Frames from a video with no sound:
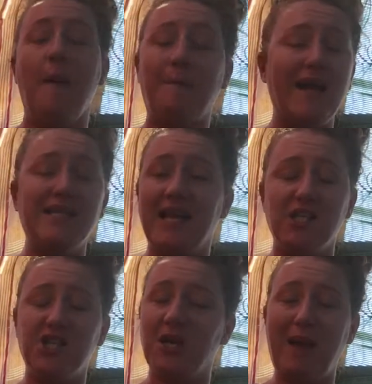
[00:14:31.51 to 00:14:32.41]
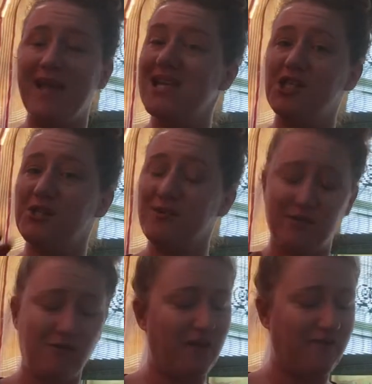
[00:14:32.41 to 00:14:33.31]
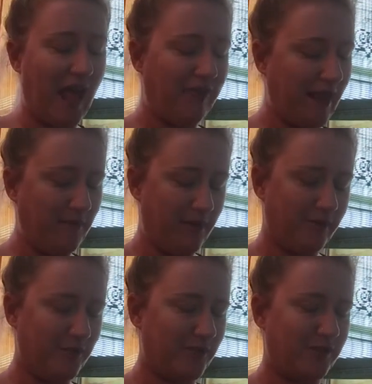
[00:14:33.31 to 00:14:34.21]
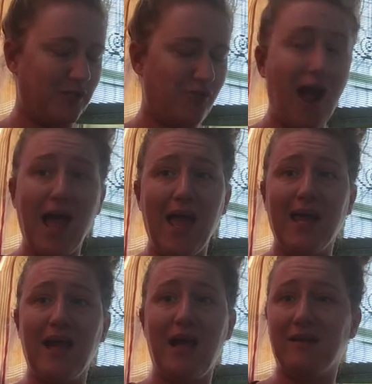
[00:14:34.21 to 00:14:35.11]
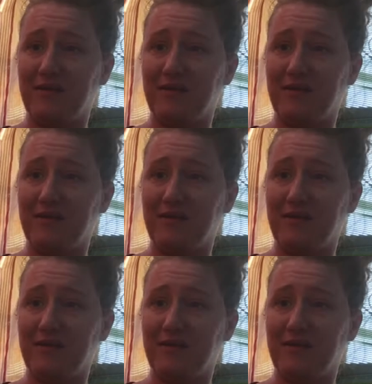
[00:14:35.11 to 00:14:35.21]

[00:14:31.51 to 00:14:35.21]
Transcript: my tension, my issues, and all of that, that'd be a good one to try.